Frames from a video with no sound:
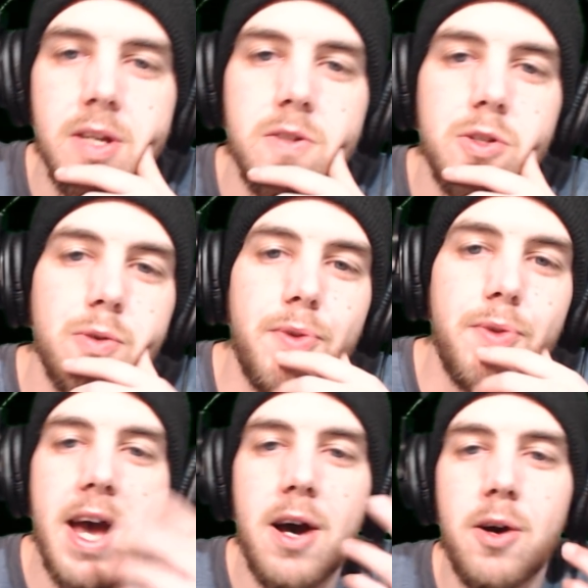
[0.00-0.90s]
So
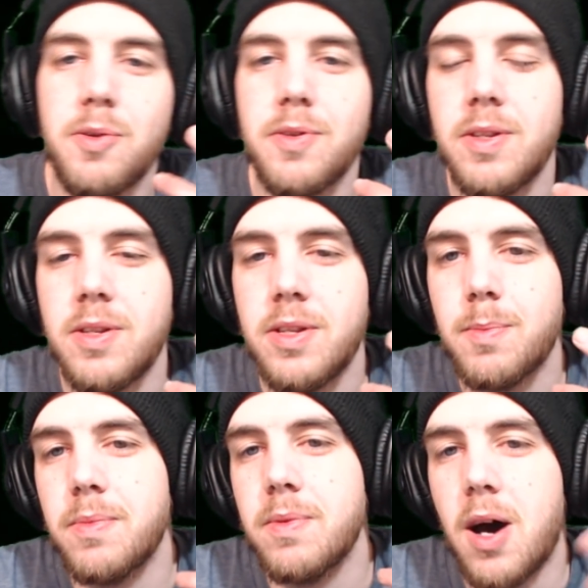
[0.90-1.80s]
now
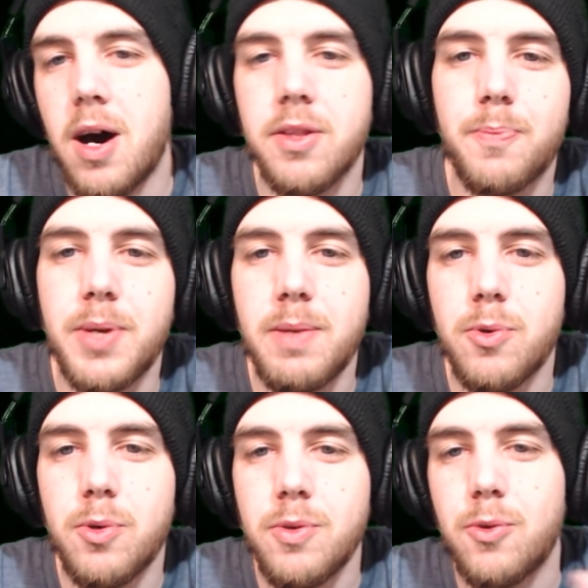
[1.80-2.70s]
other
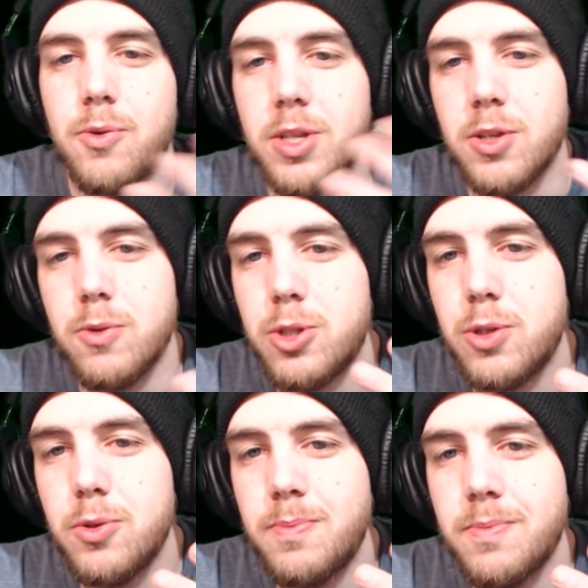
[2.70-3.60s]
people on
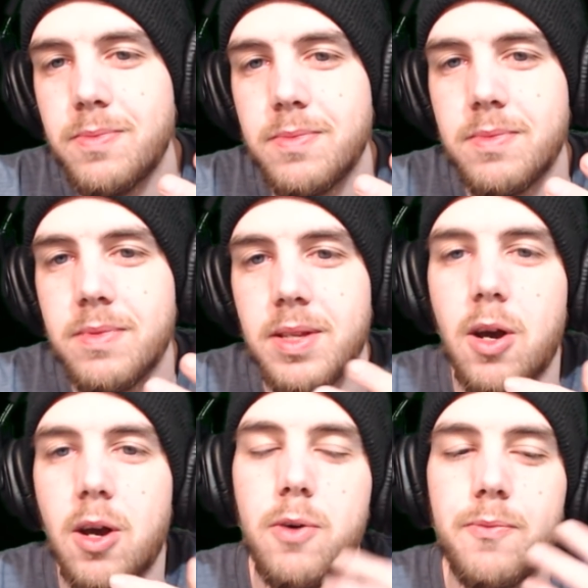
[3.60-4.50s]
YouTube,
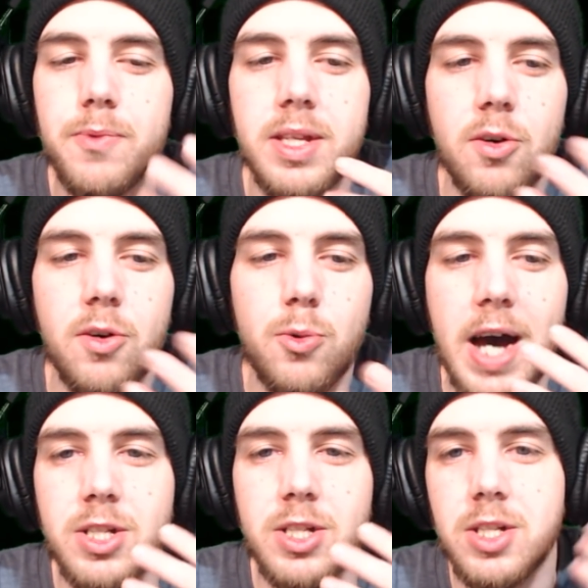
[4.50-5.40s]
hopefully they'll
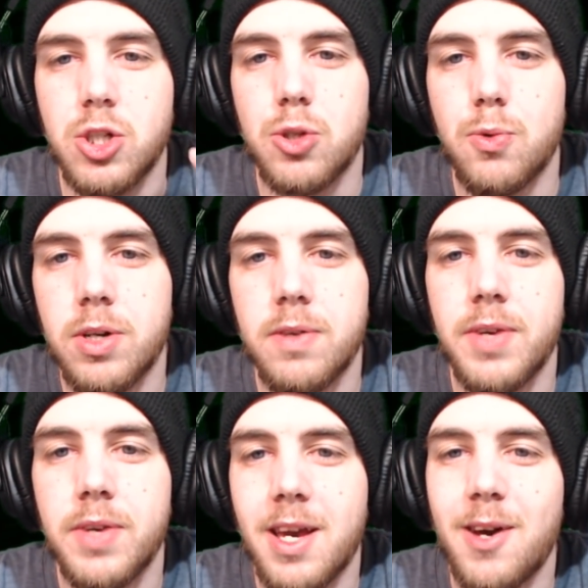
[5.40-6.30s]
watch this shorter
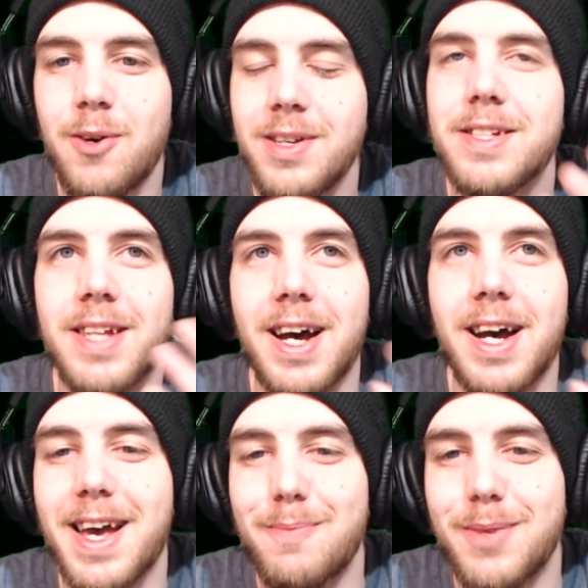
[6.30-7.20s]
video. It's
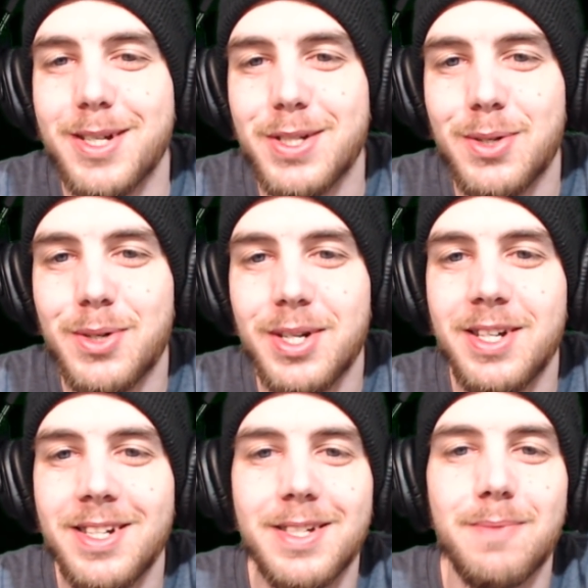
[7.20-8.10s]
not that much
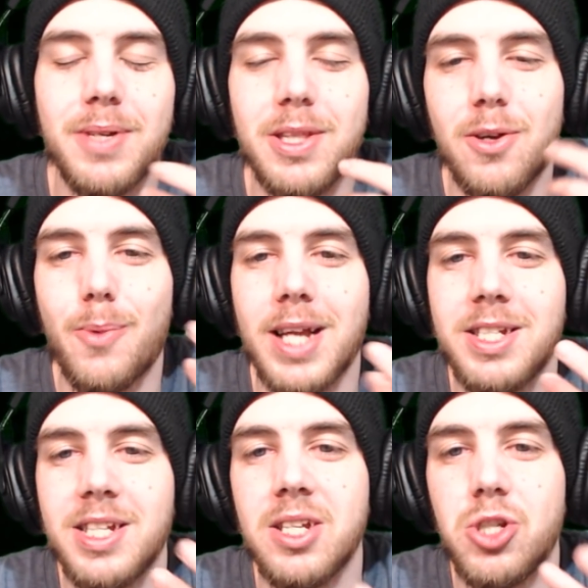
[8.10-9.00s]
shorter, but they'll
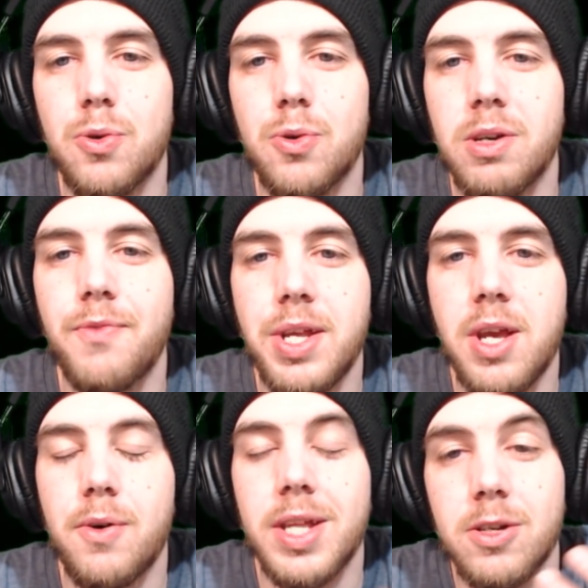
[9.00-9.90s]
watch this shorter
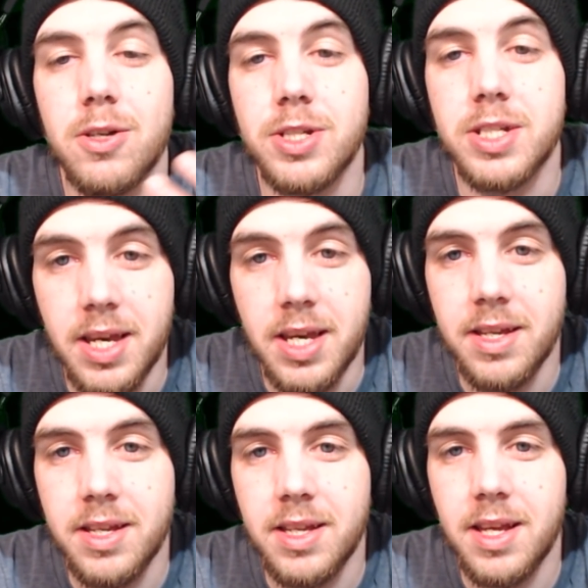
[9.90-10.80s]
video and they'll see
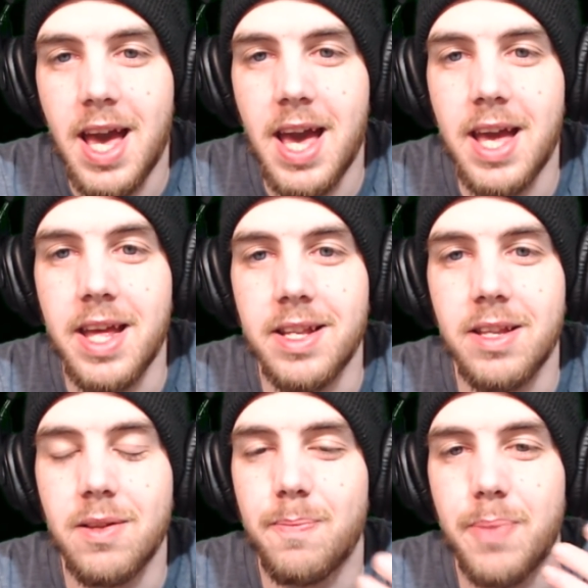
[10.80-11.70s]
it, and
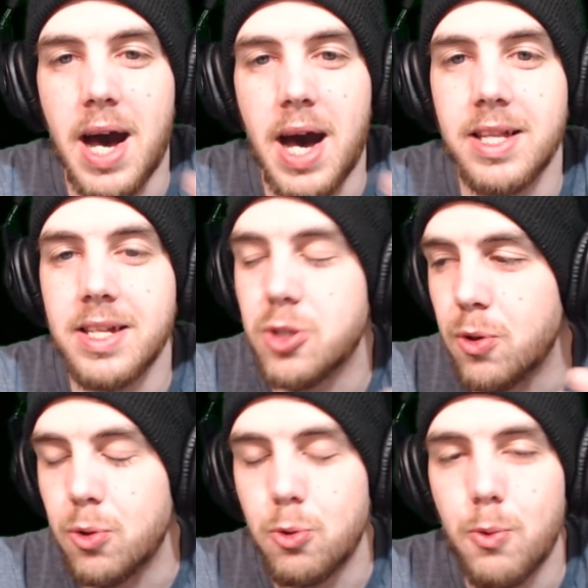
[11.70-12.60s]
pilots
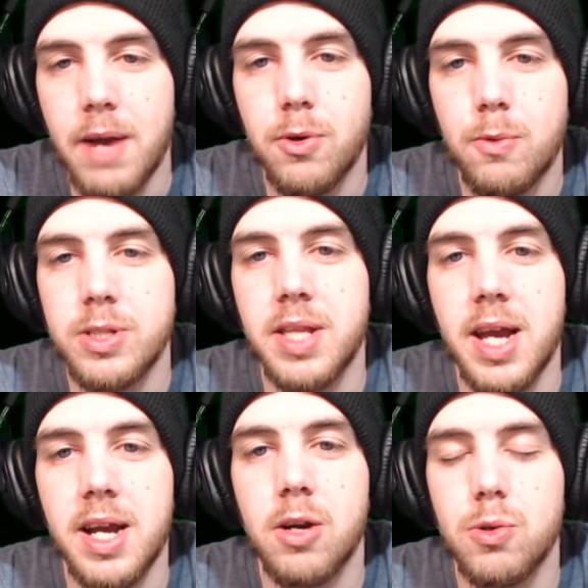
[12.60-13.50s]
or whoever was
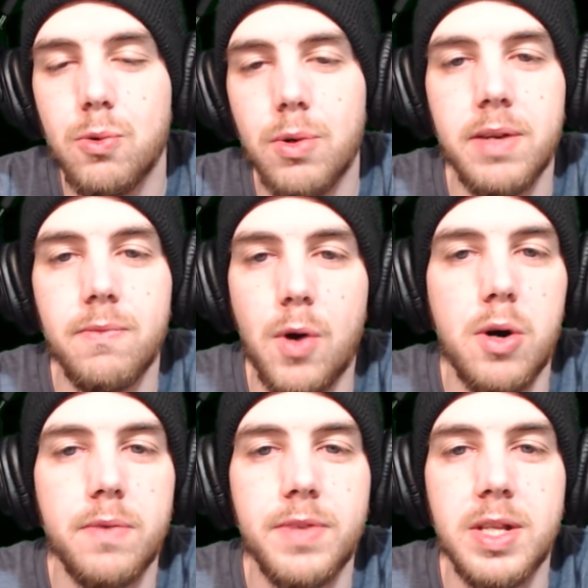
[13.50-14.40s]
there who were
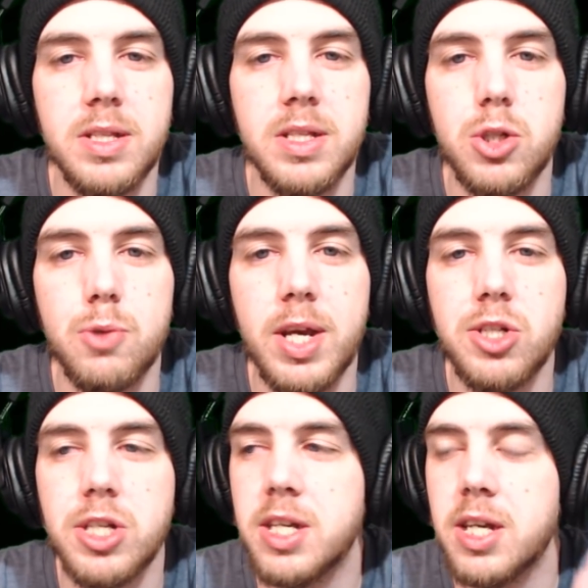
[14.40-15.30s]
involved in the
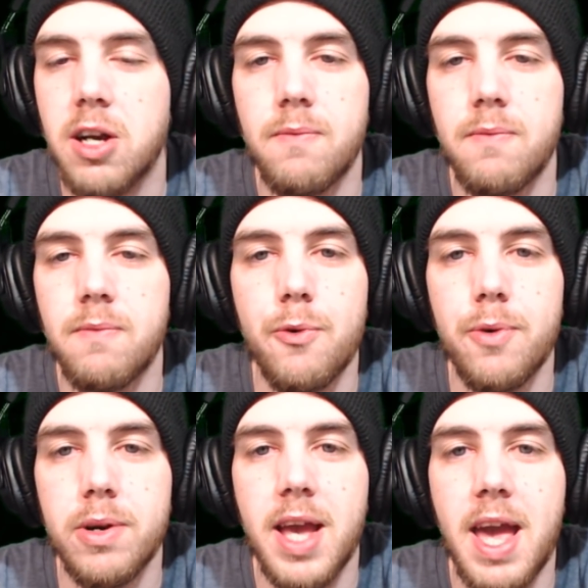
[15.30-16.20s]
situation can come
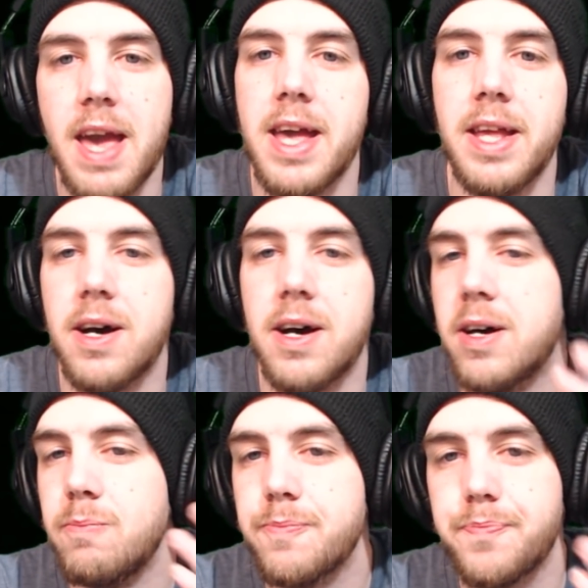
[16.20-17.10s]
forward and
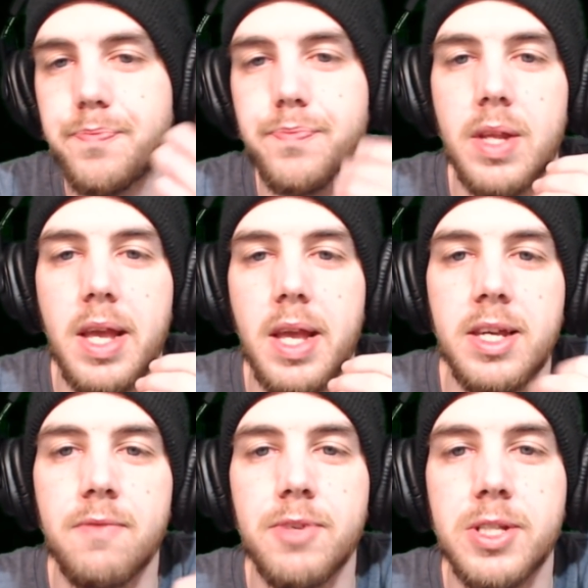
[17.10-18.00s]

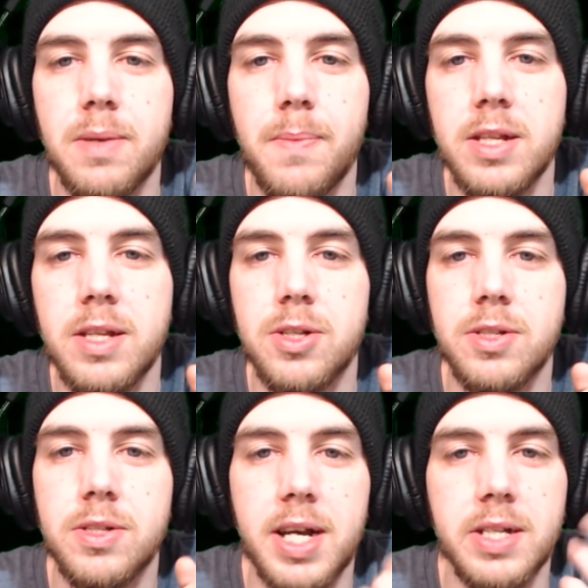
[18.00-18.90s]
give us some
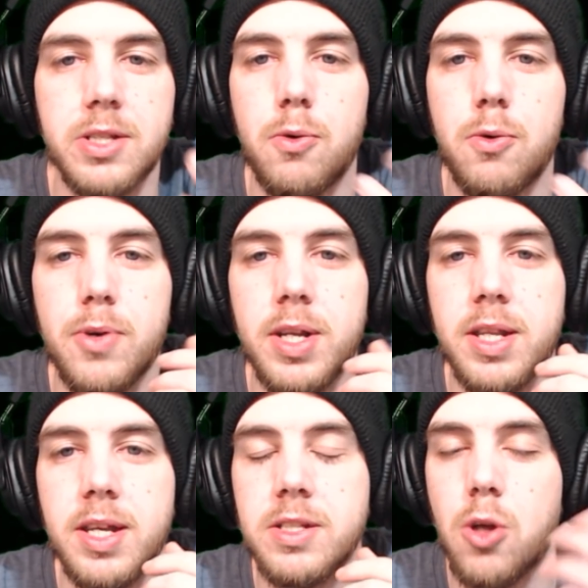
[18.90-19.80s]
answers. That's the whole point of
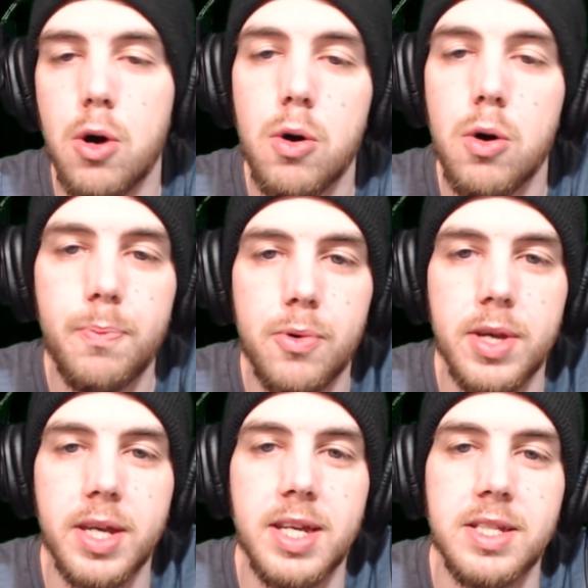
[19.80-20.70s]
this. The whole
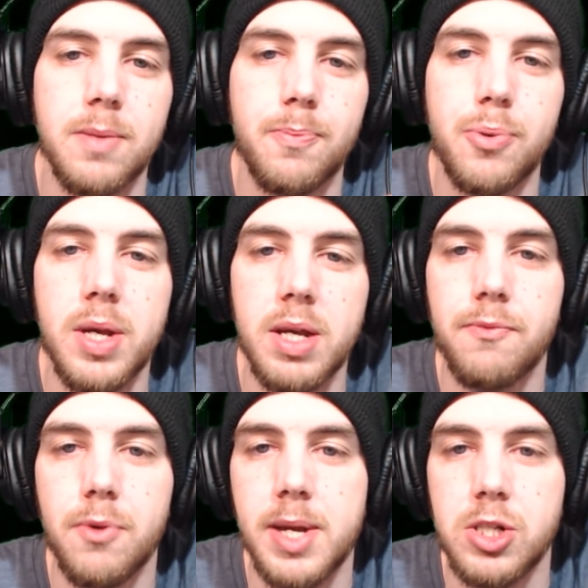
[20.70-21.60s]
point is to put
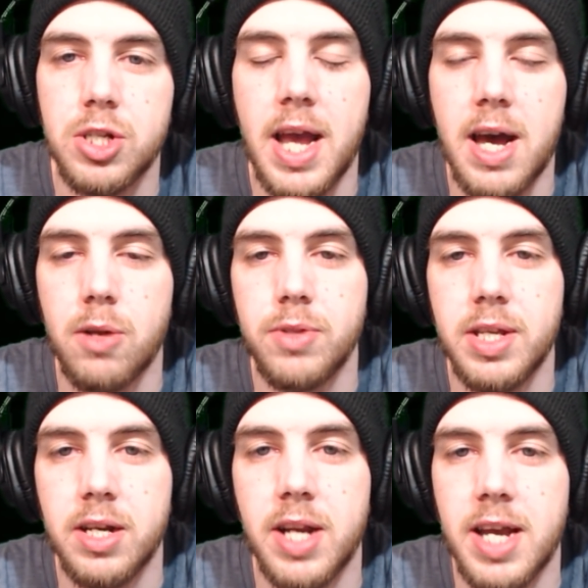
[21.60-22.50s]
information out on the
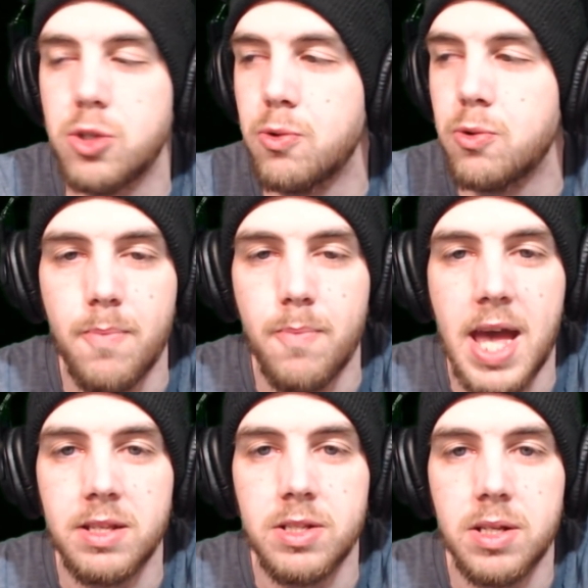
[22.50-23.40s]
internet to a
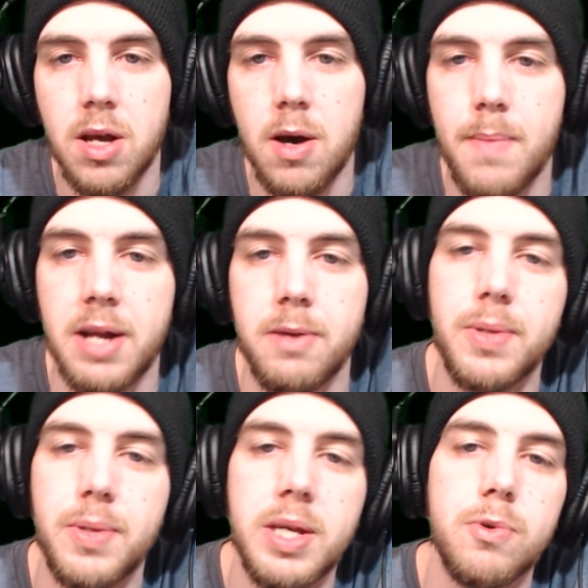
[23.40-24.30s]
mass amount of
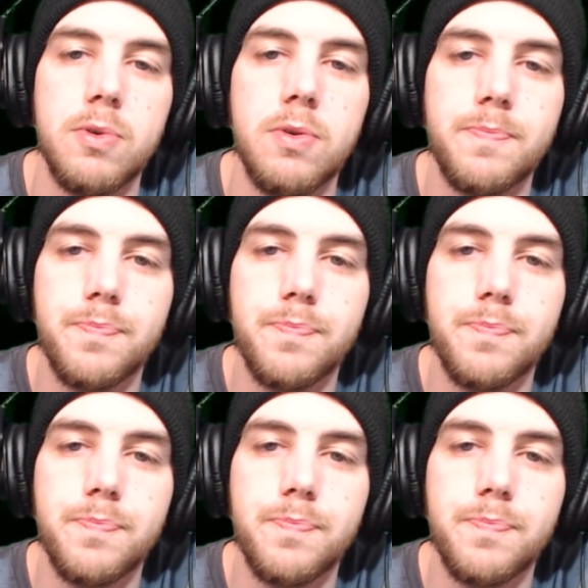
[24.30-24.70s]
people,